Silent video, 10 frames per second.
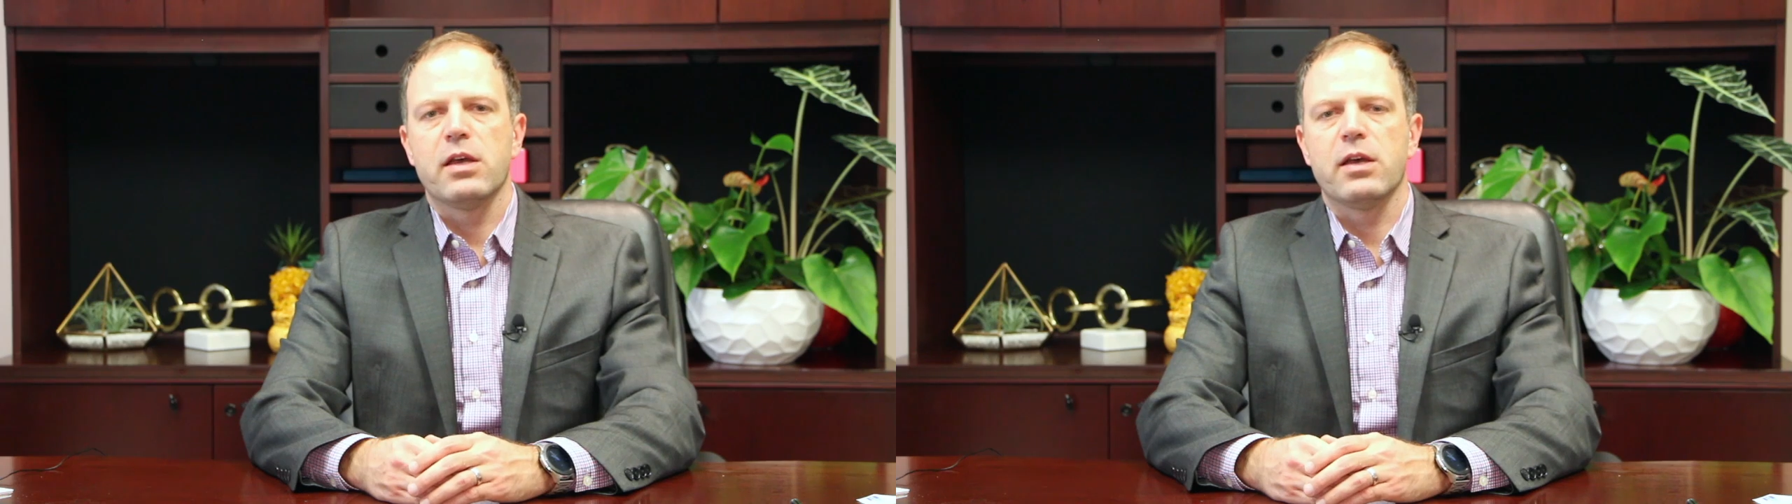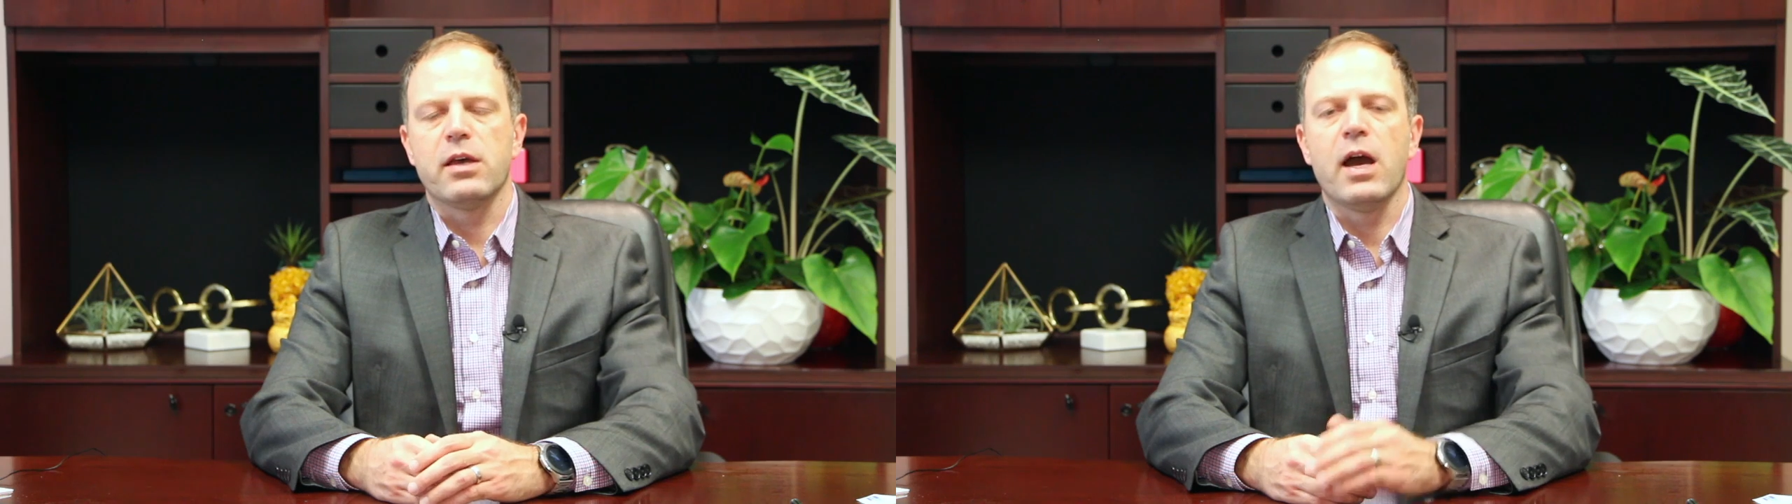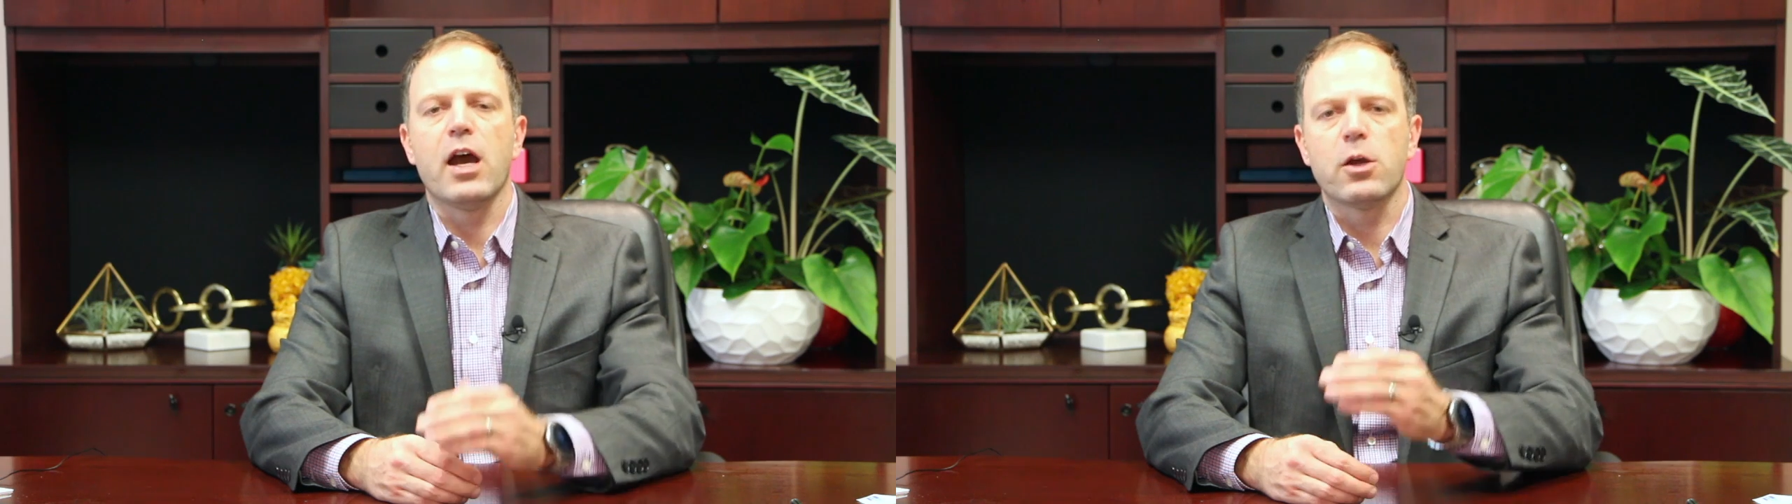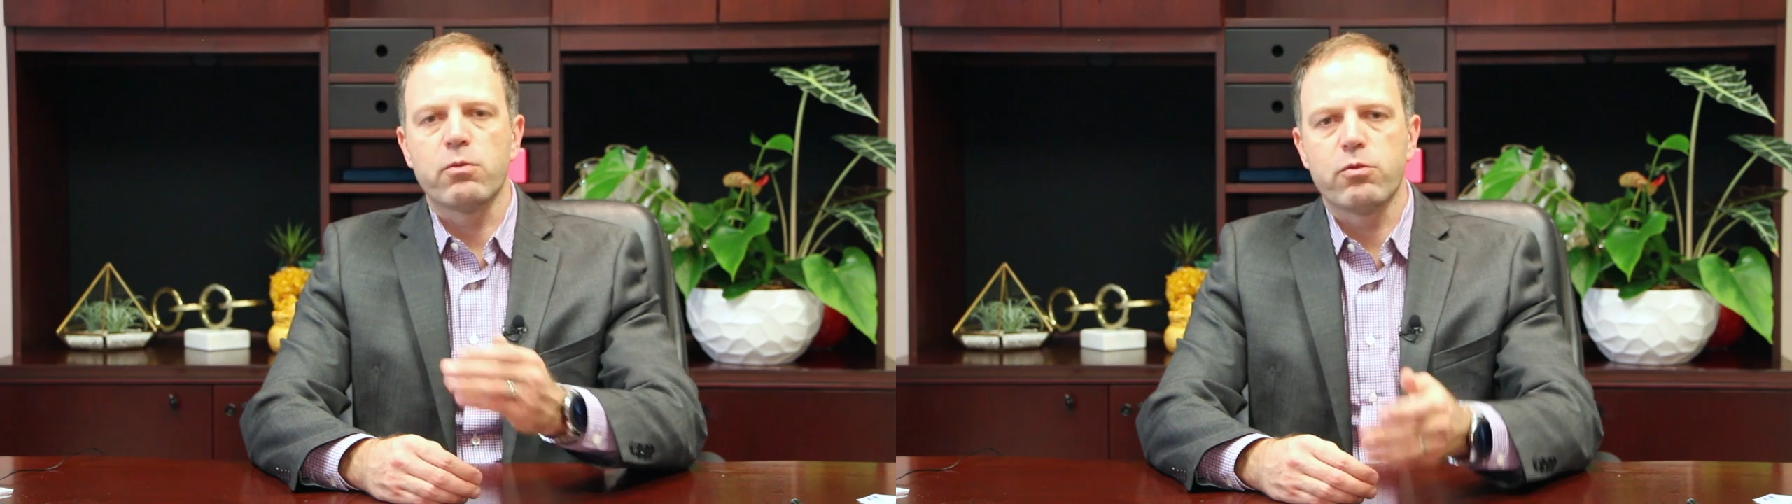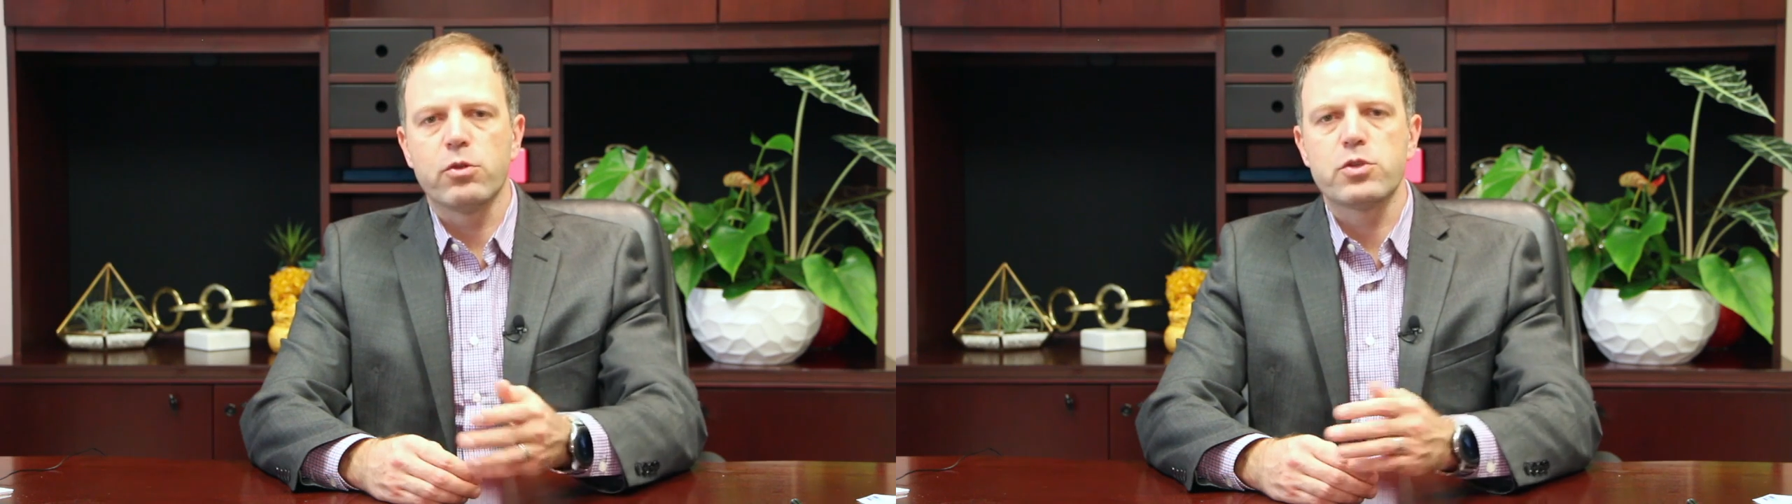
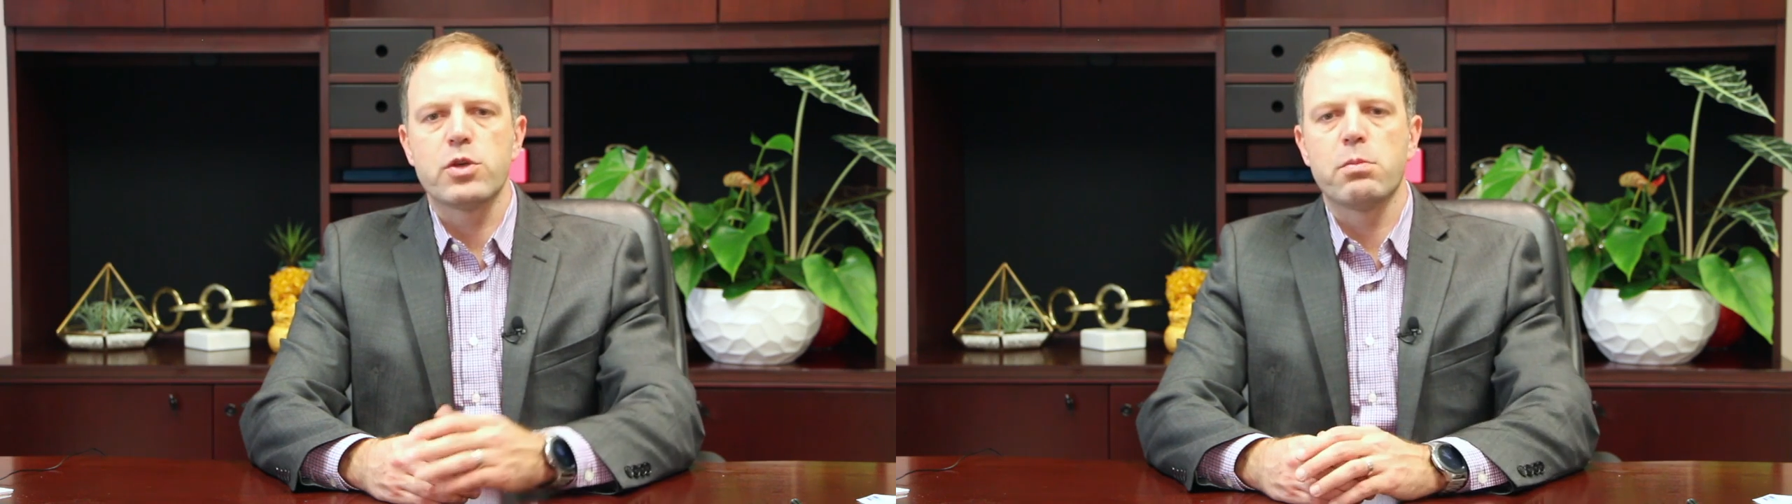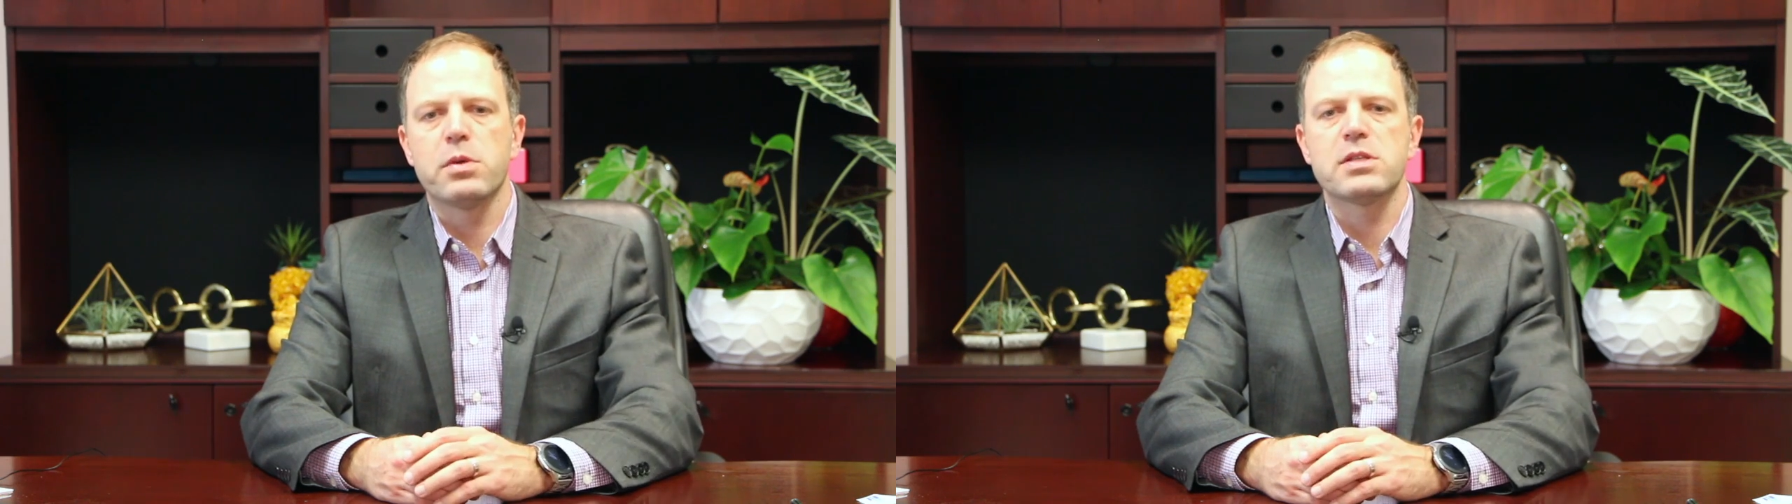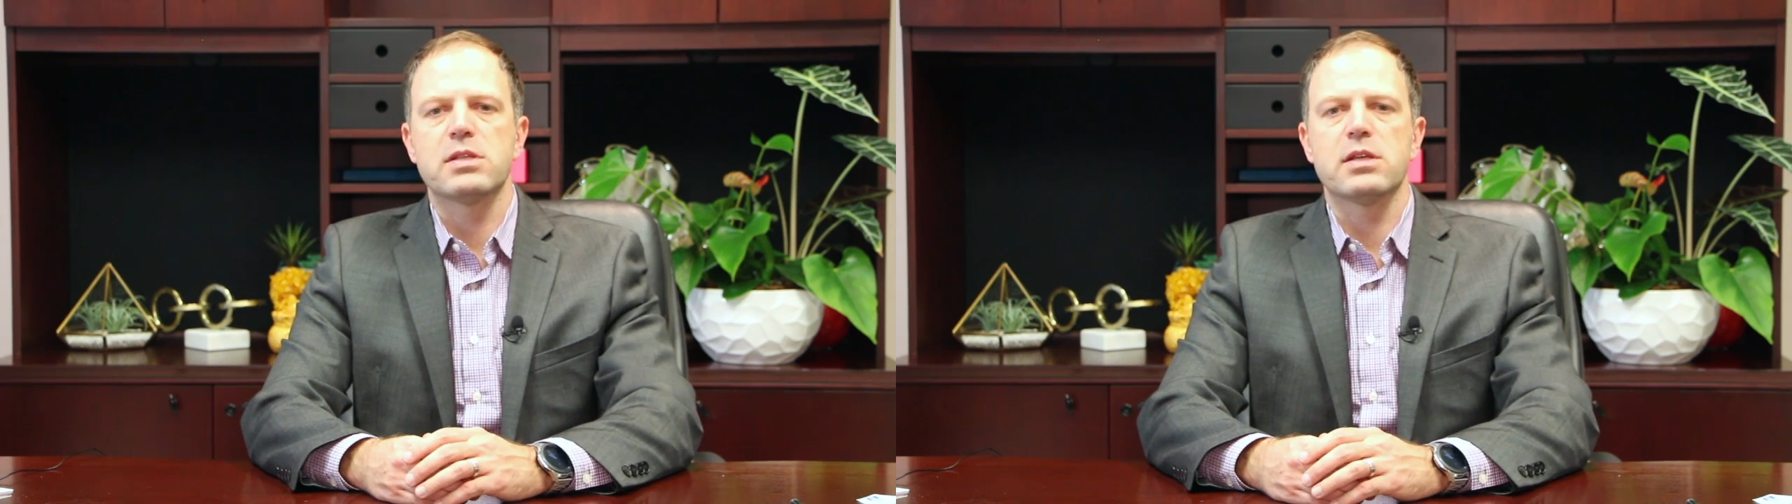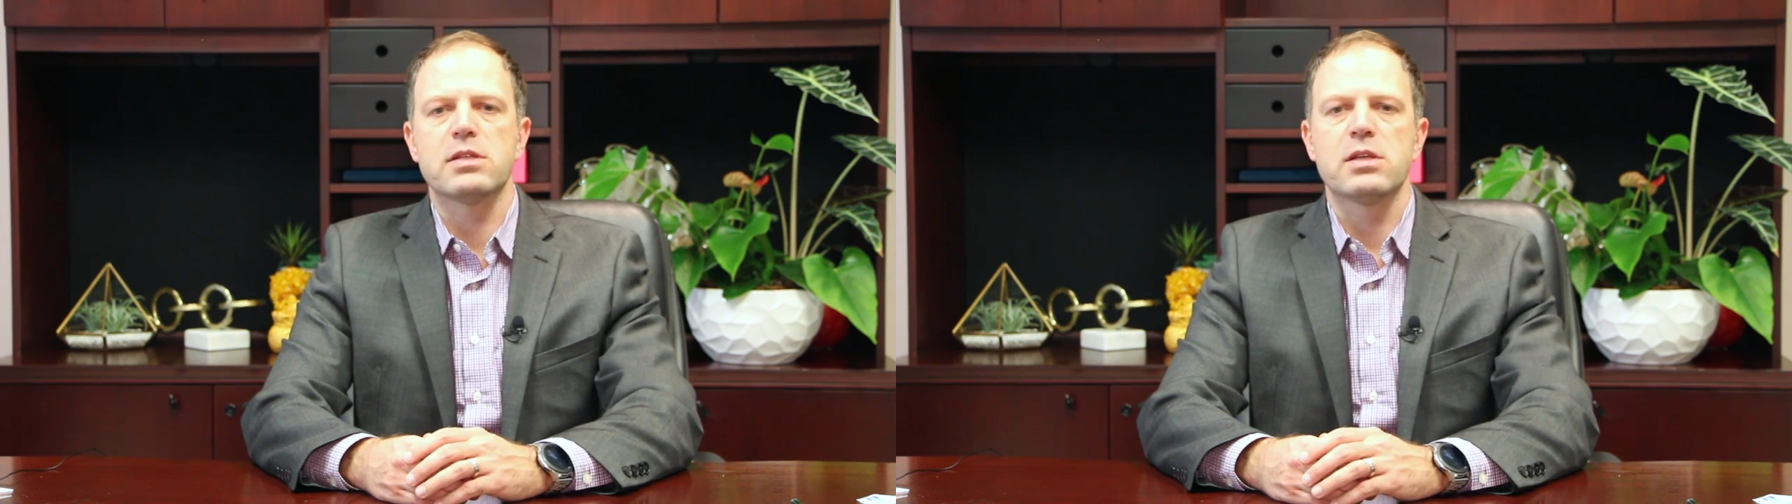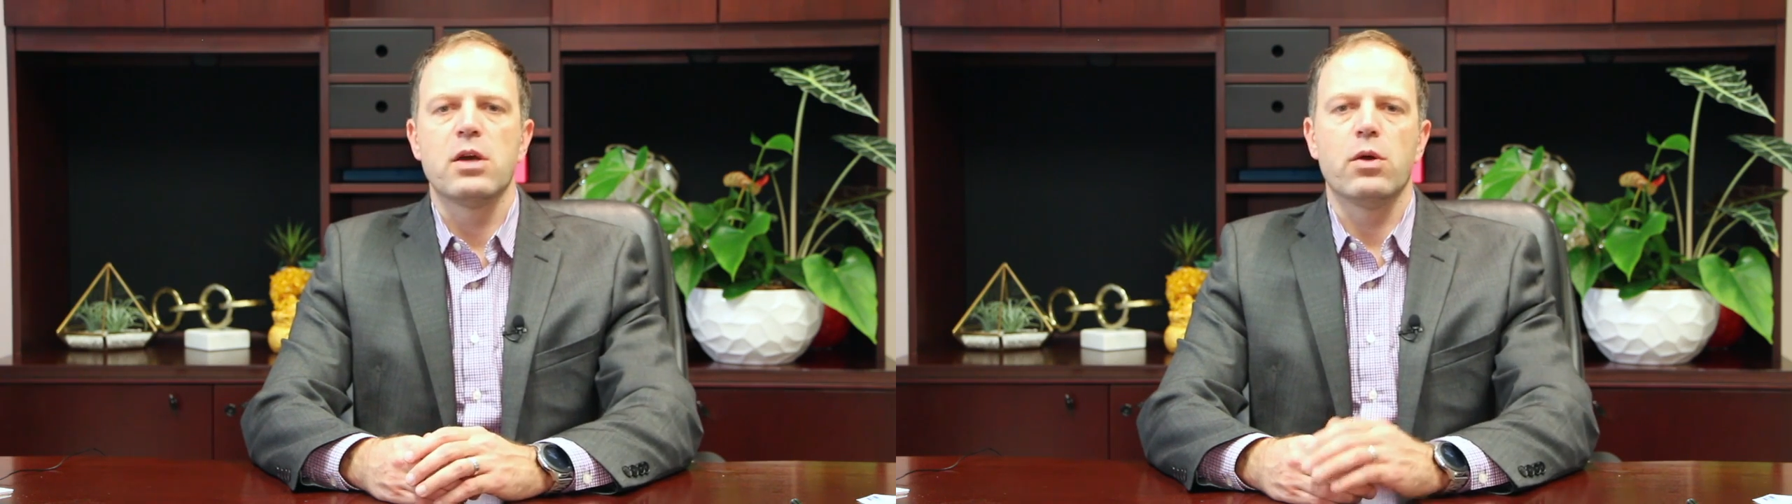harmful to a
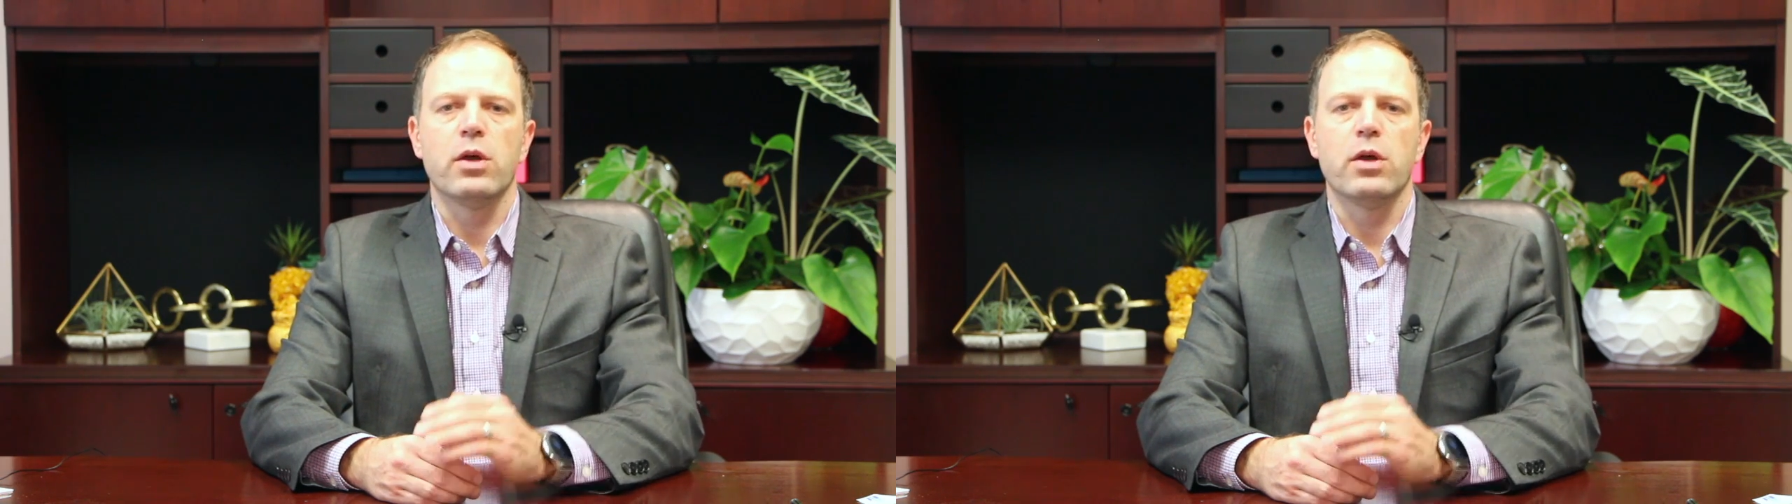business